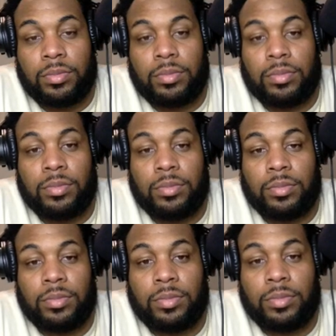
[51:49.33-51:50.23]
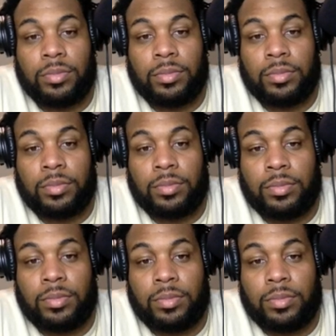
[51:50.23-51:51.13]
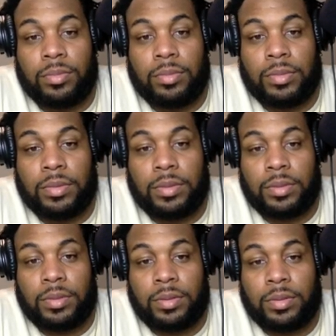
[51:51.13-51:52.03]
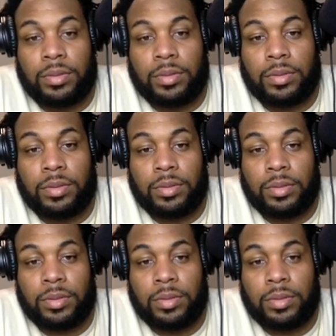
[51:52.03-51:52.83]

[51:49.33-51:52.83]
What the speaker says: (silent)